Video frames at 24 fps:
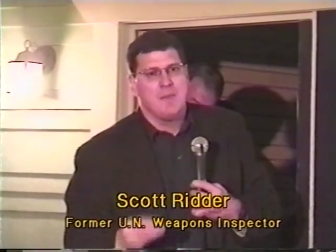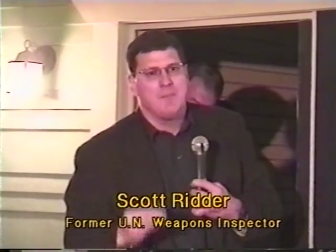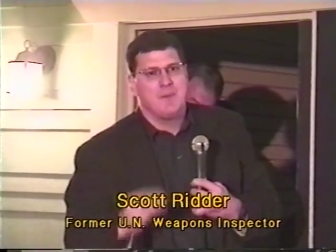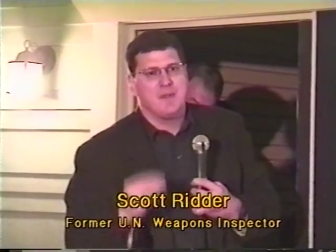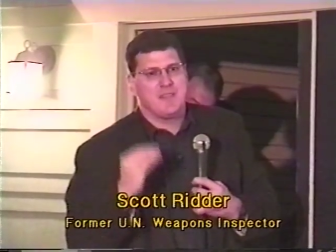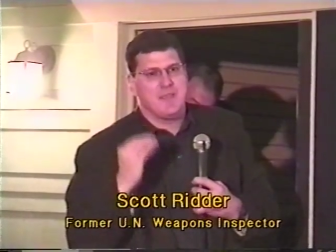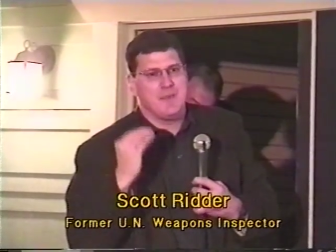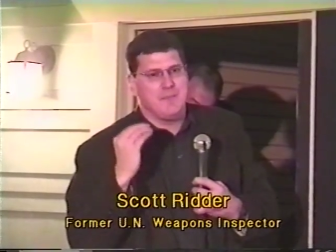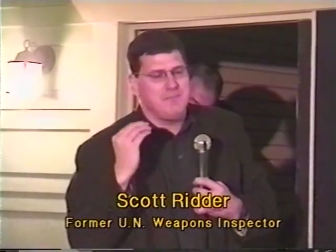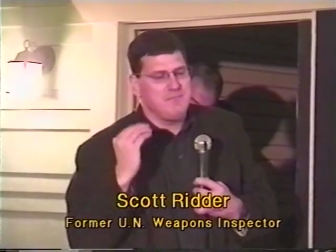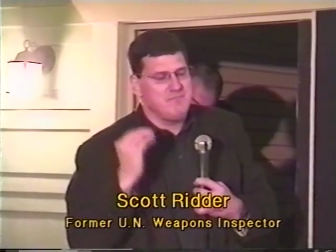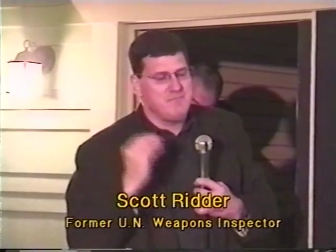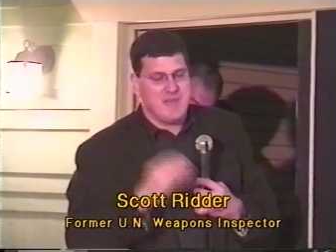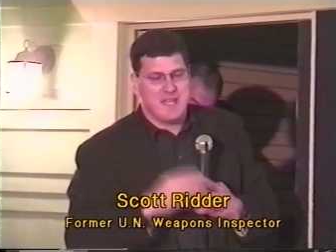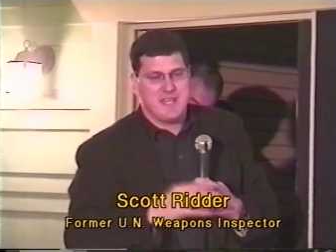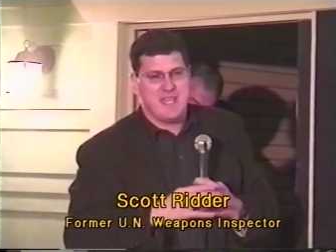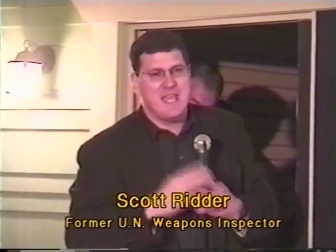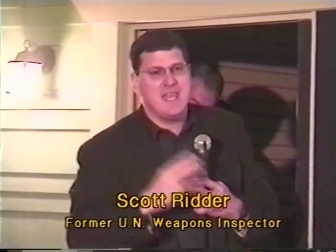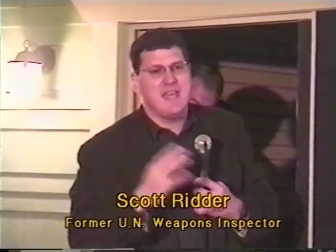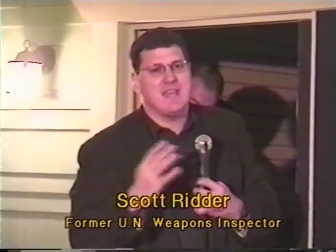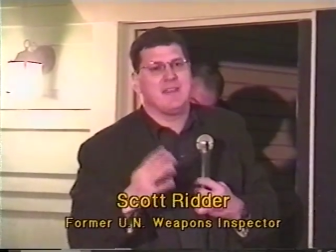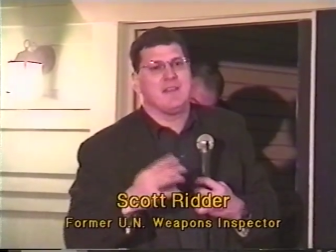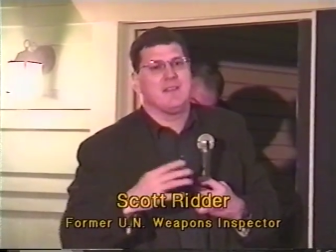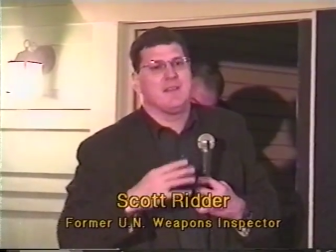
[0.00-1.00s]
But the,
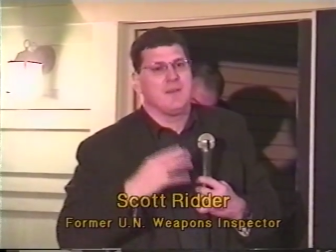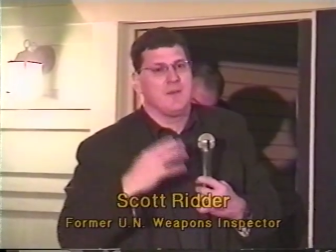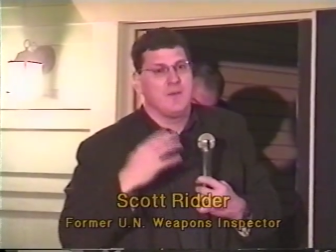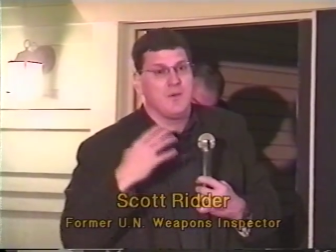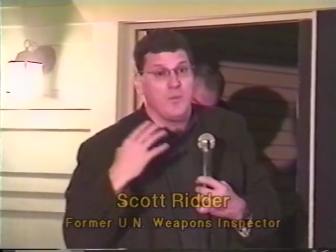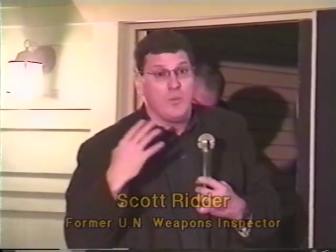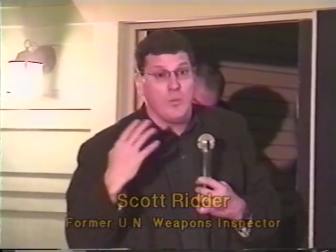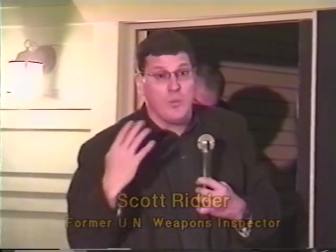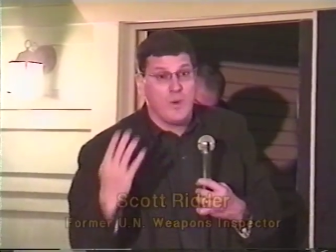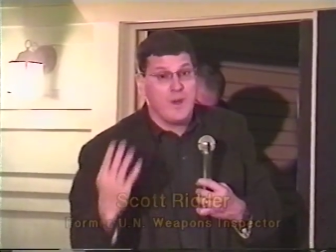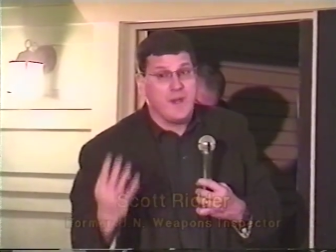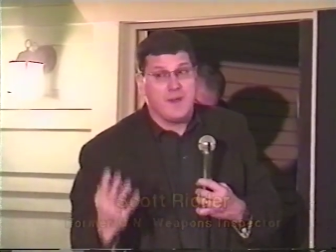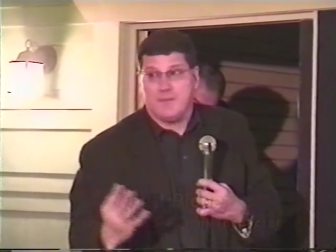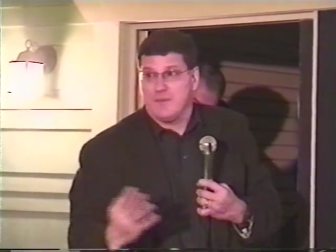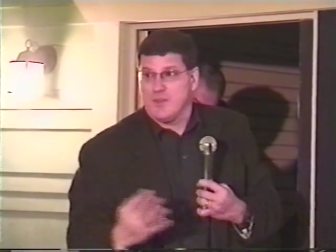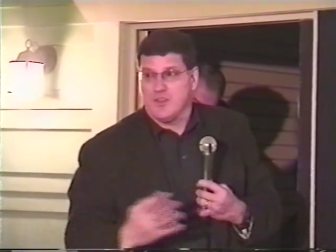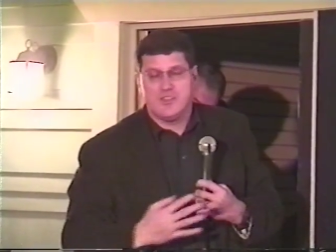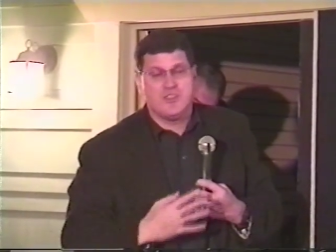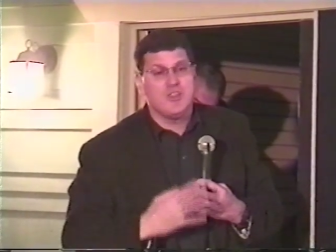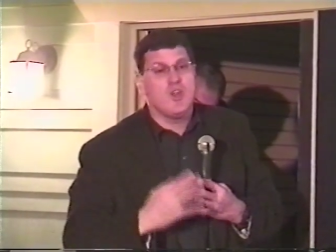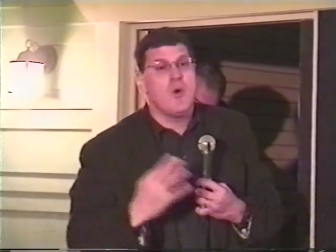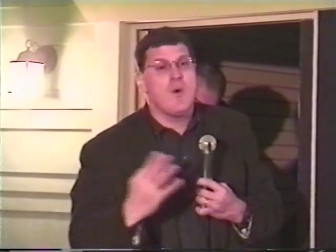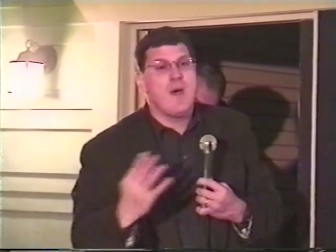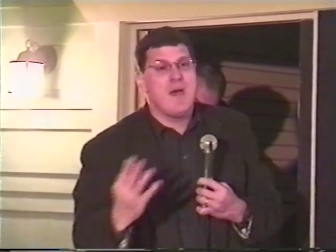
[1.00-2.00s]
again, we,
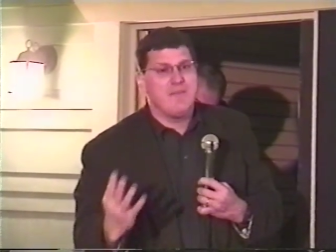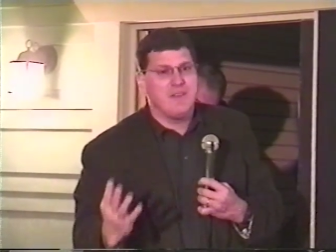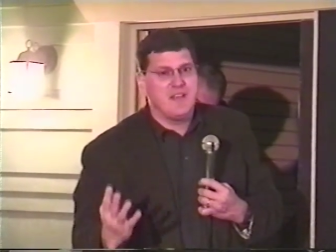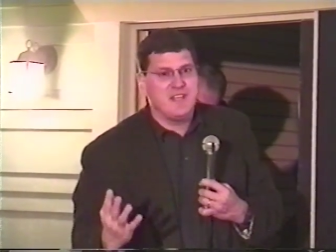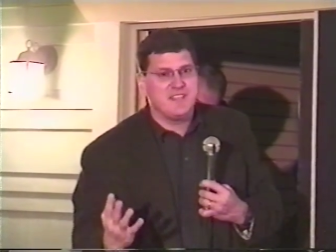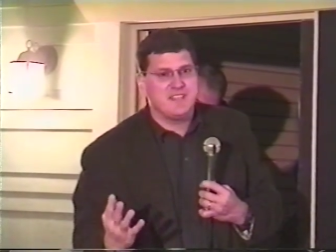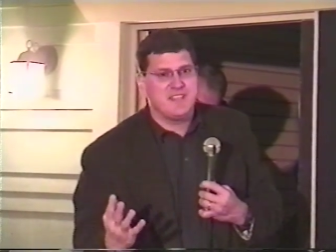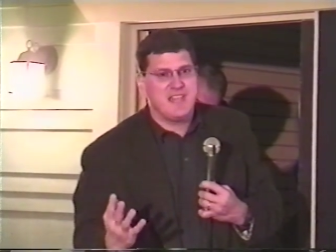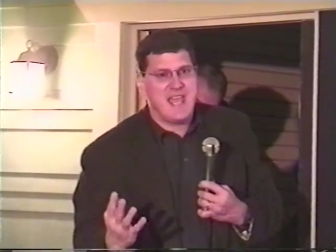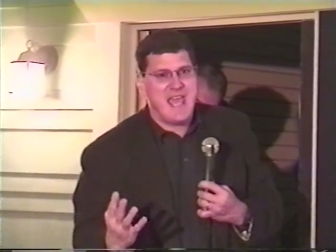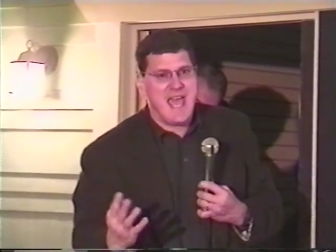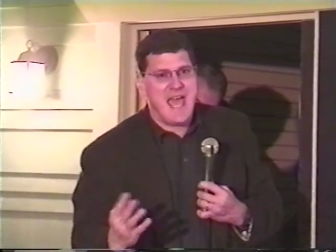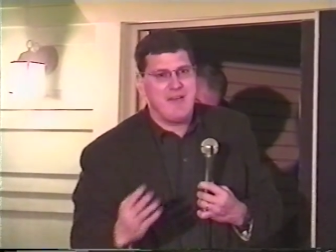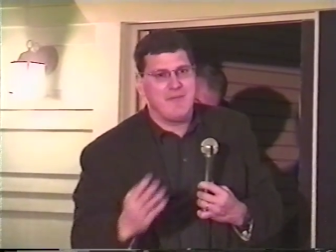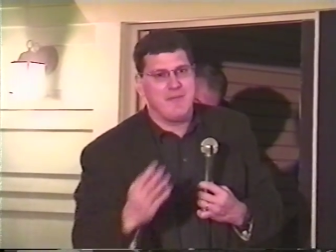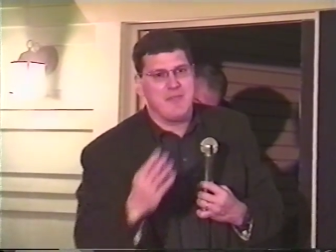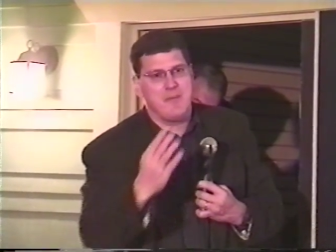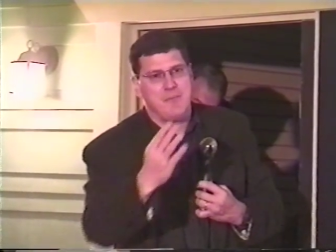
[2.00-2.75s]
there's no evidence they have.